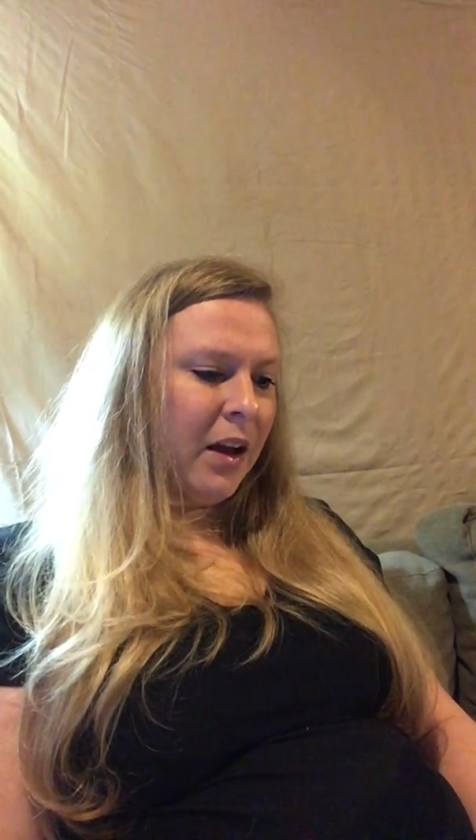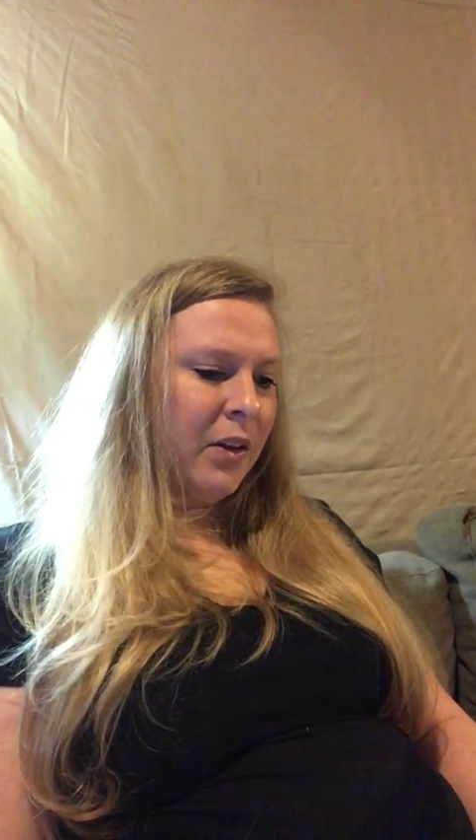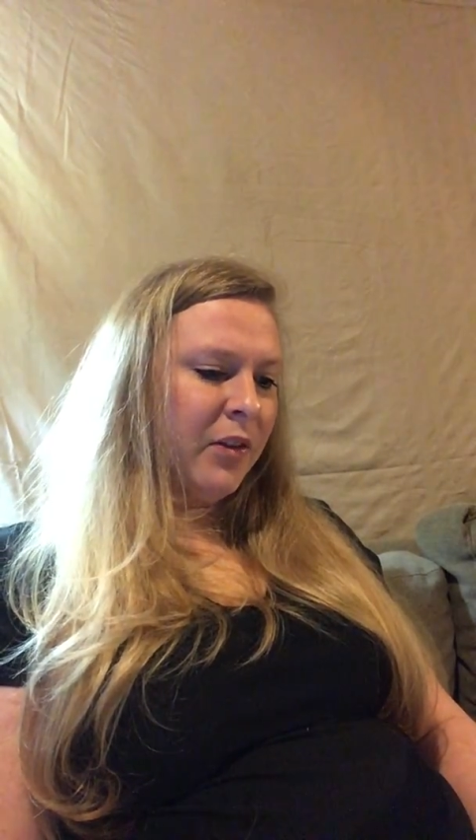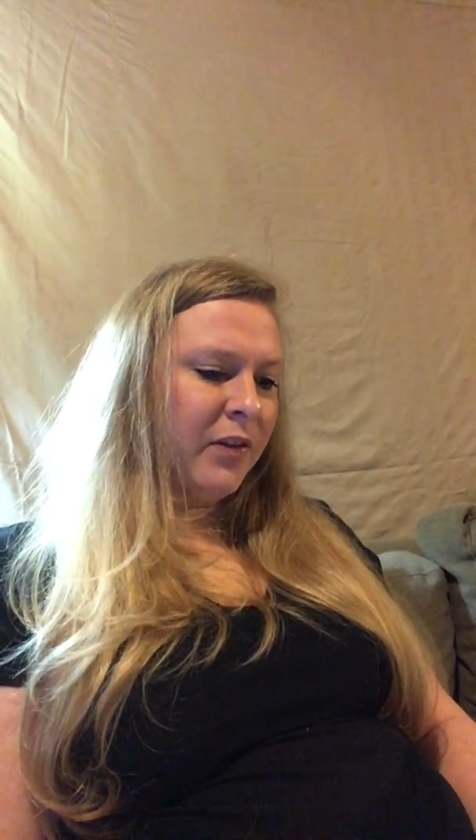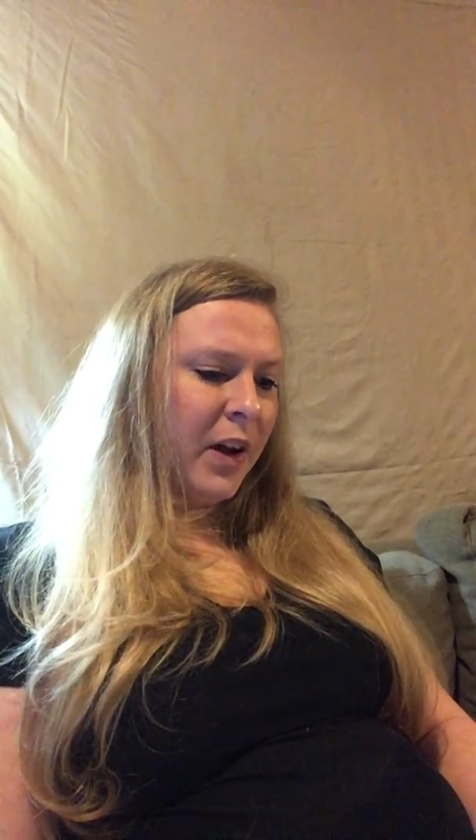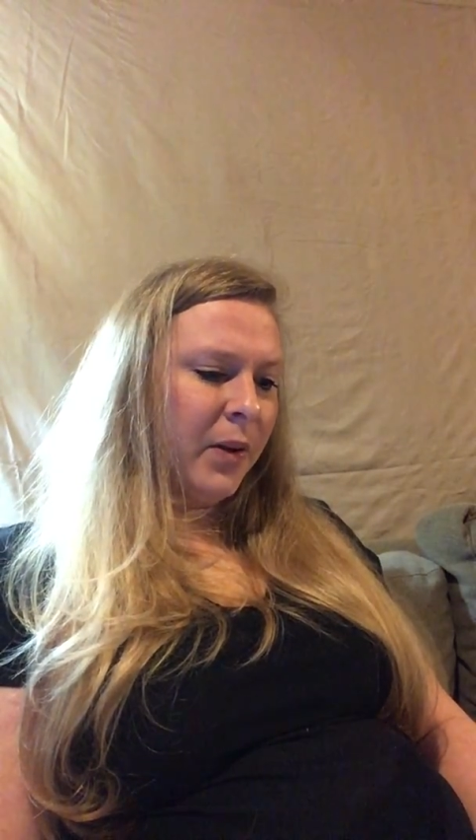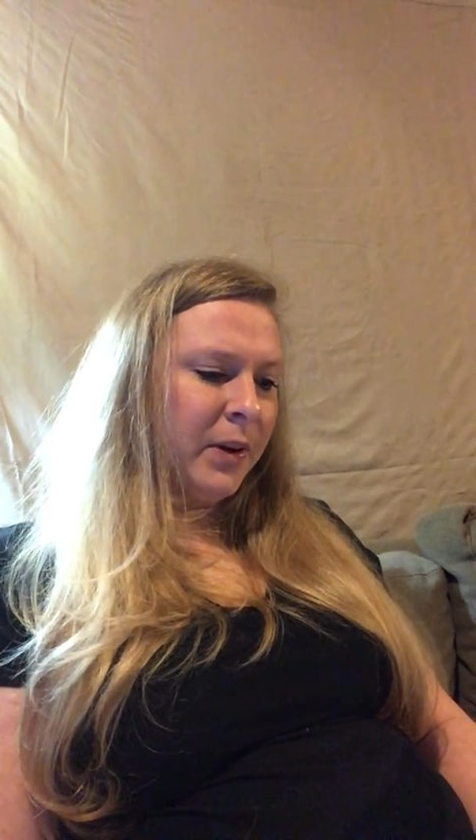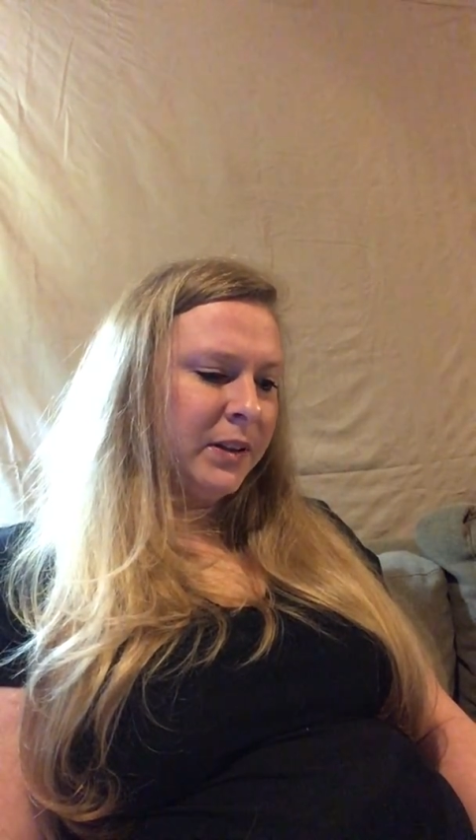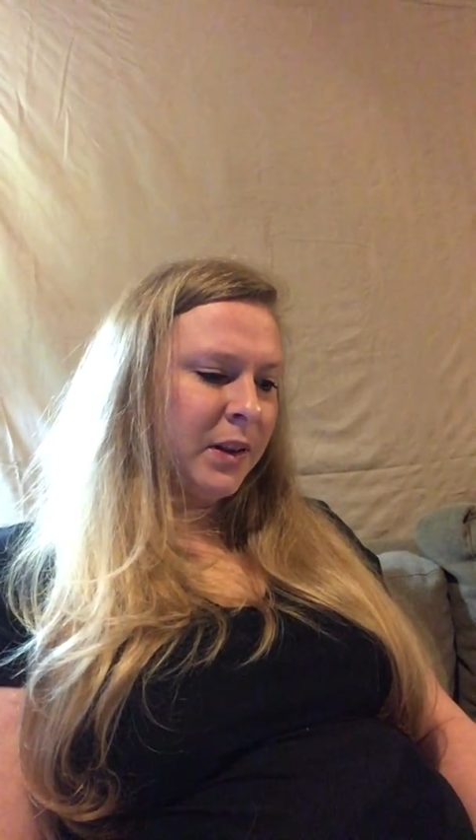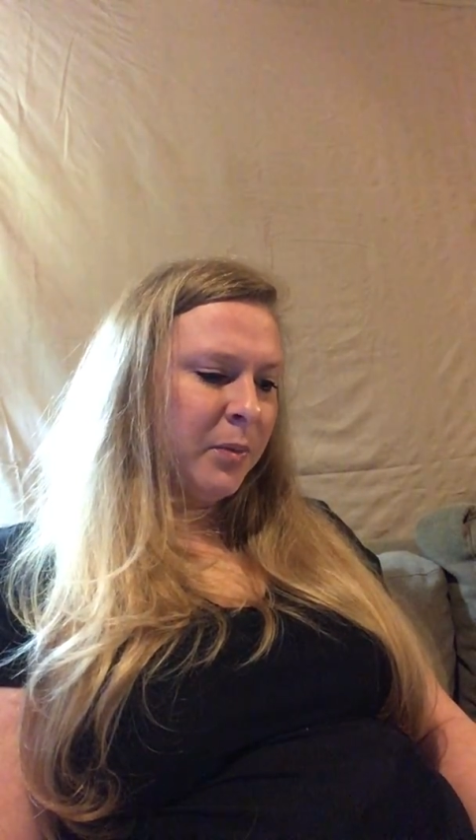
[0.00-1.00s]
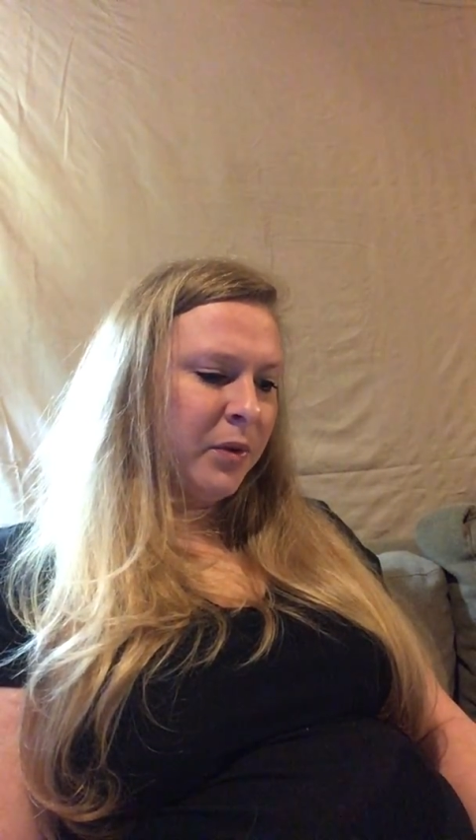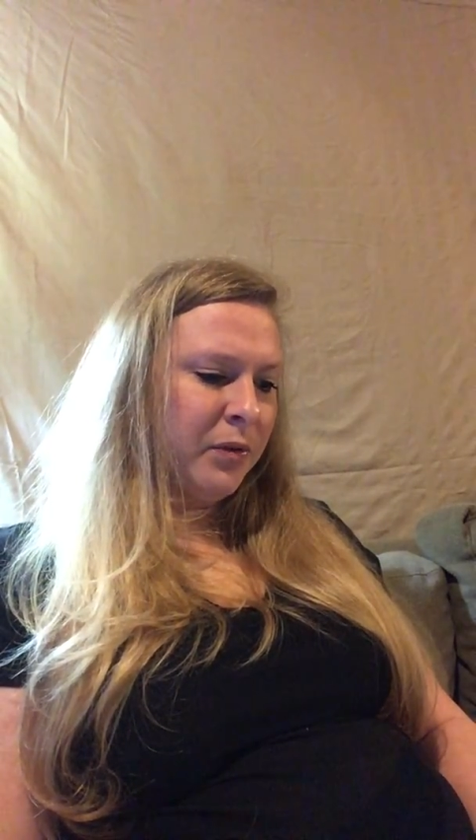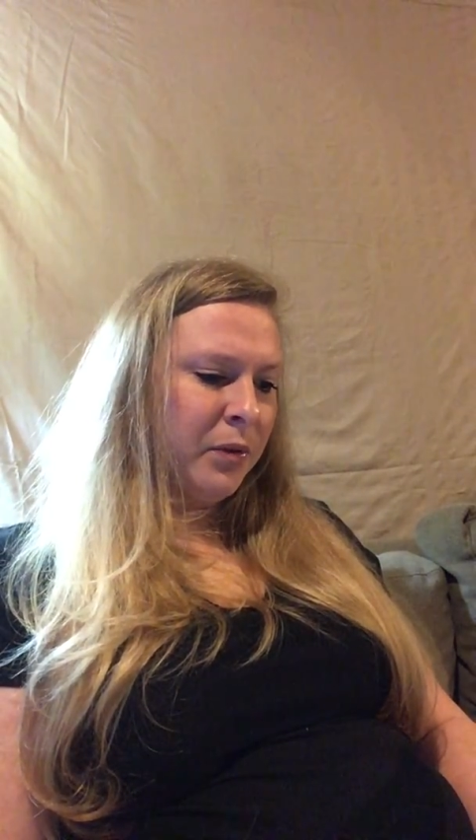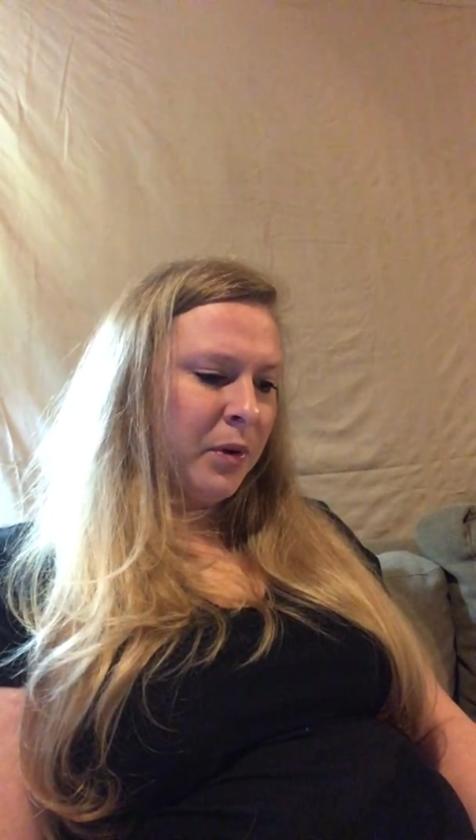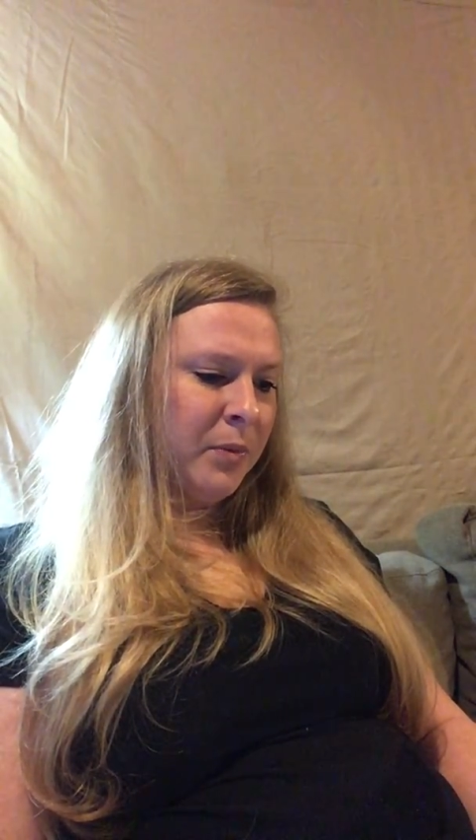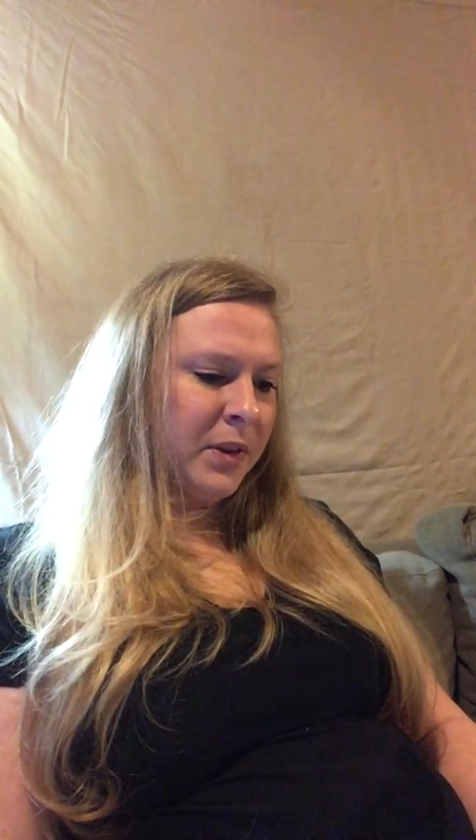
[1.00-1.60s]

On the following sample form,